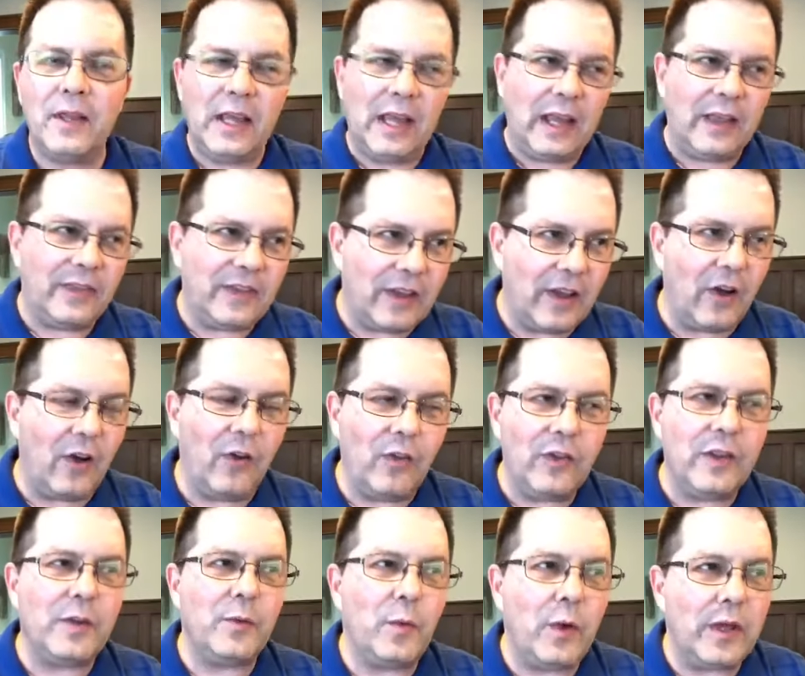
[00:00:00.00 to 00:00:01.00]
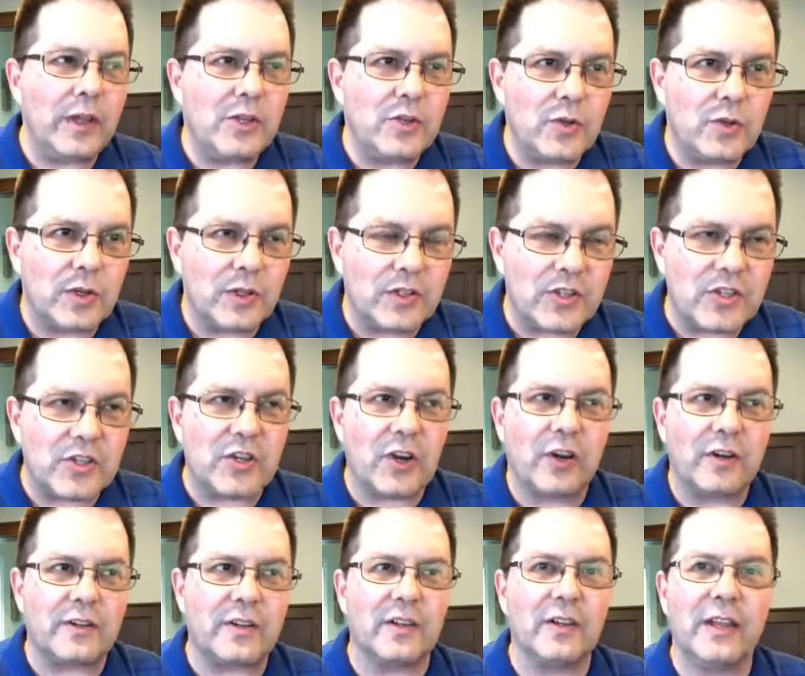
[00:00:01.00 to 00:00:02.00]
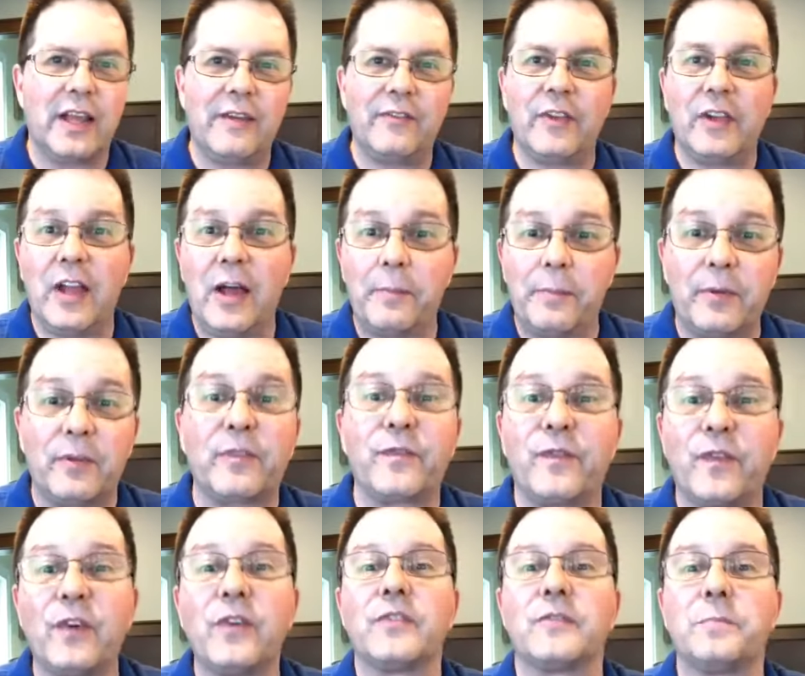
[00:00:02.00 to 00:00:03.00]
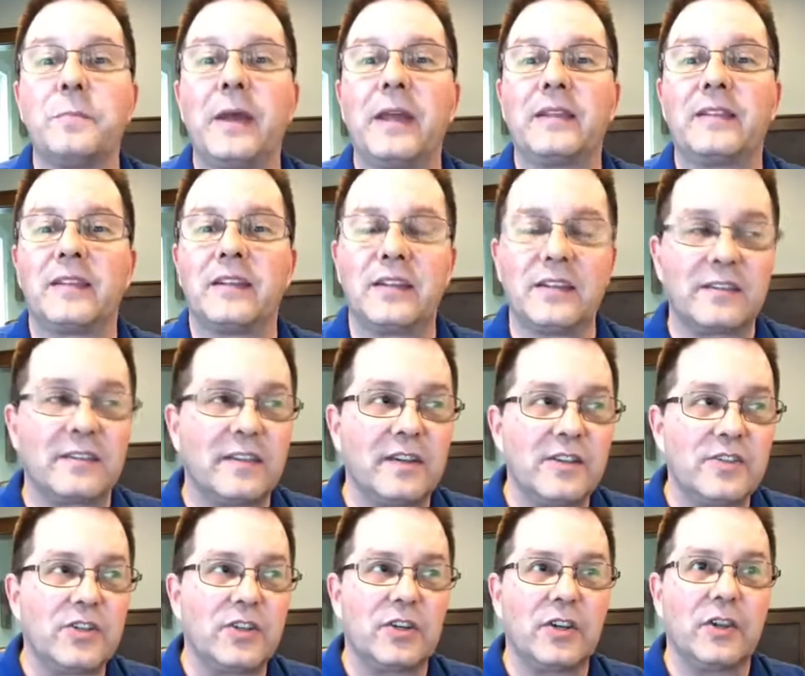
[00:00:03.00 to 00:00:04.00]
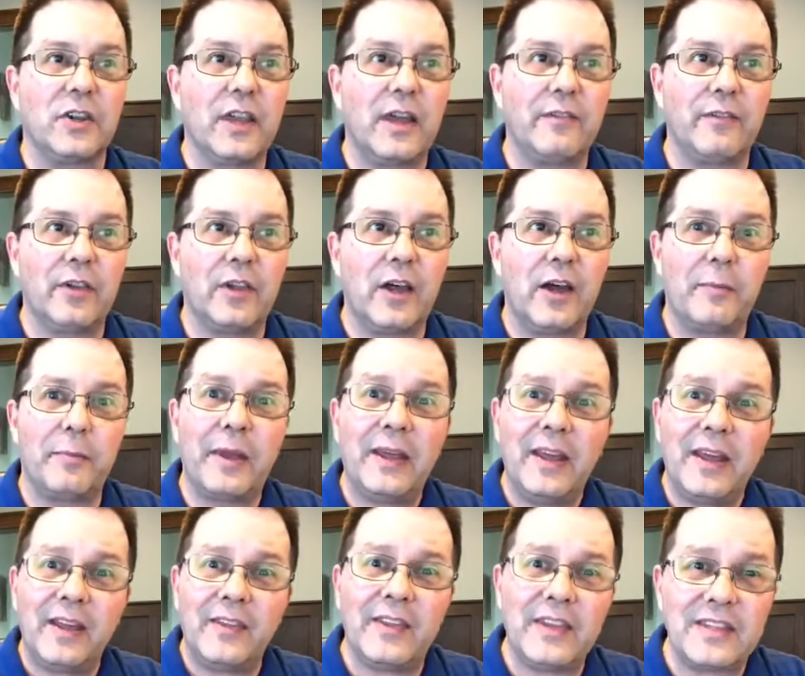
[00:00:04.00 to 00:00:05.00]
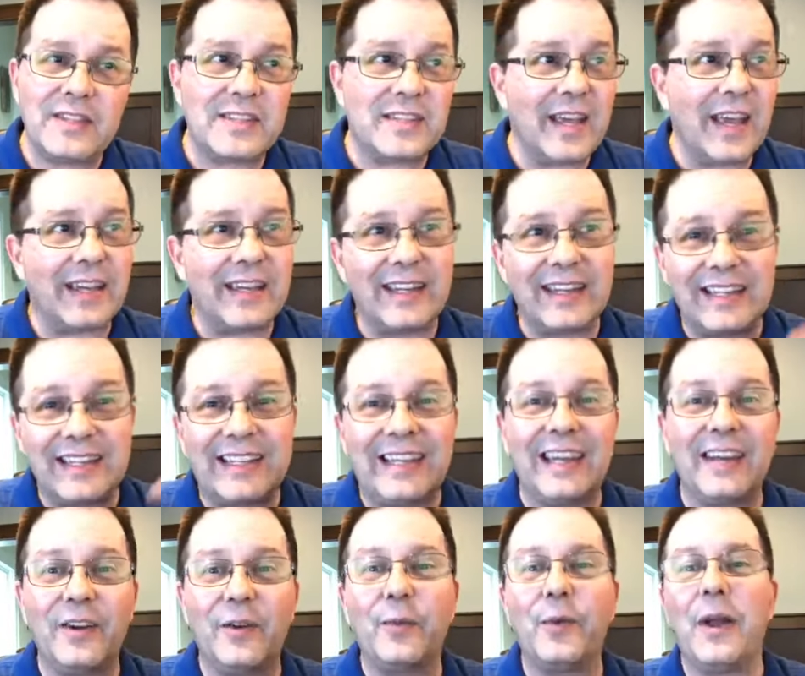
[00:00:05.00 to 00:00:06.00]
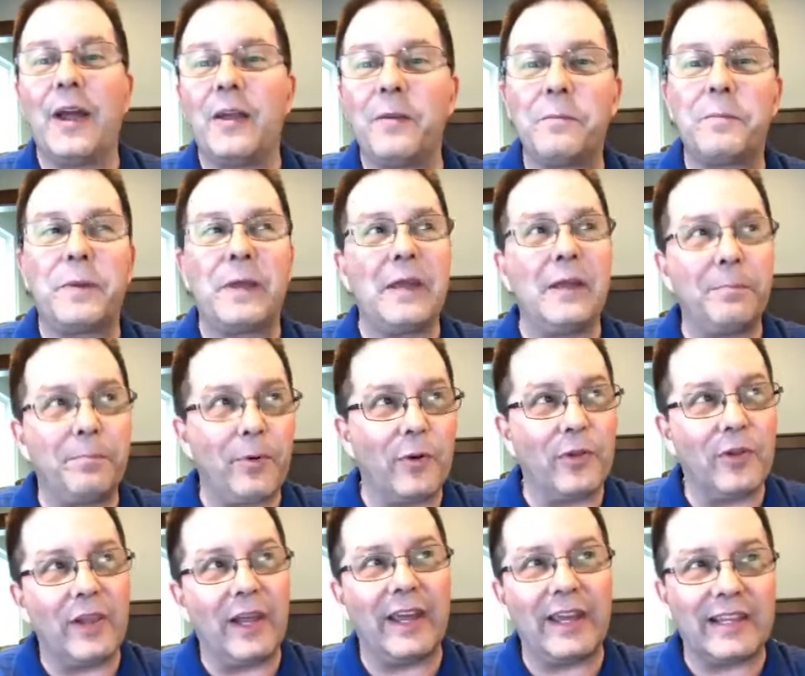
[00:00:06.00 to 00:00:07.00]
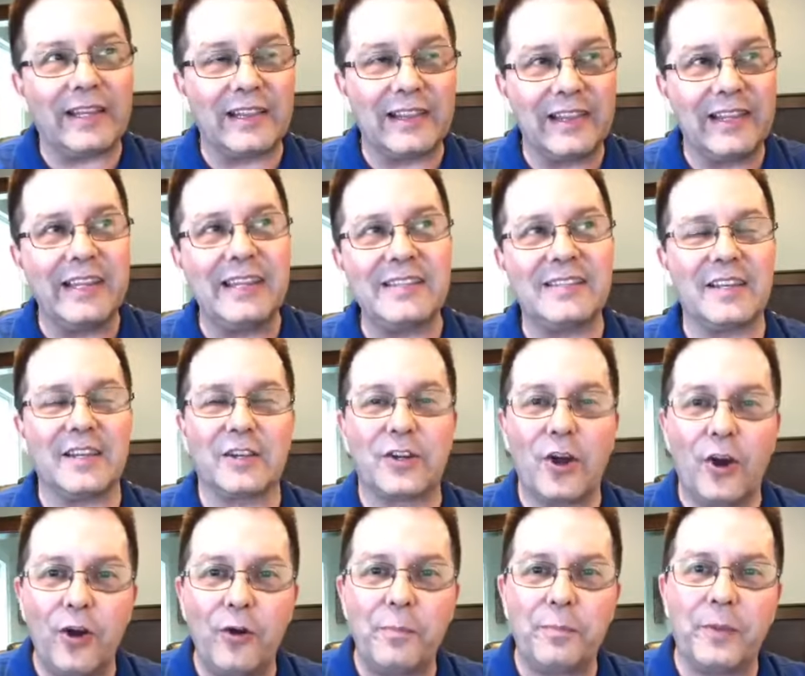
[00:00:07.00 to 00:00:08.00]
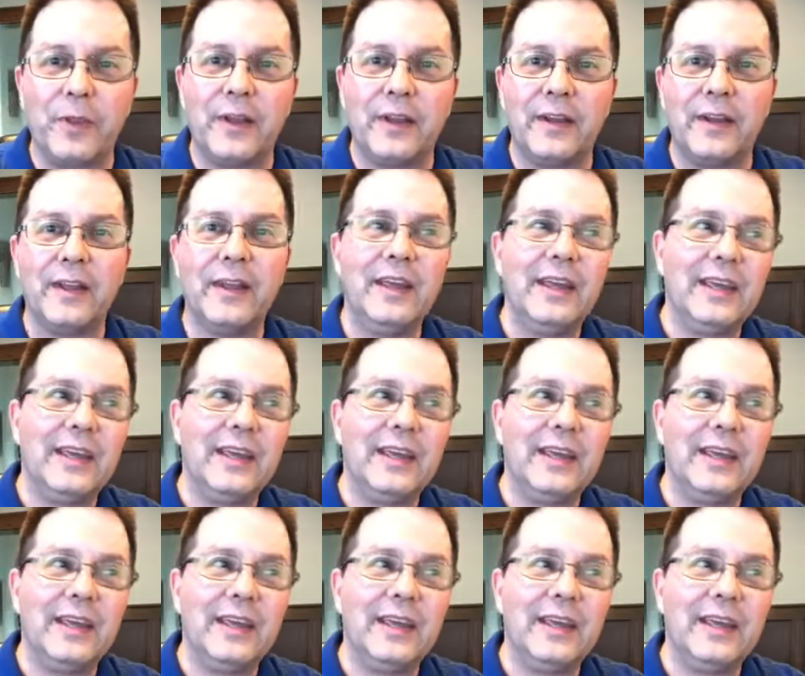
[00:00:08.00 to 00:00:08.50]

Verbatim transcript: And the only way you can start to level up is first make the decision to level up. And then second, get around people like Lisa Copeland.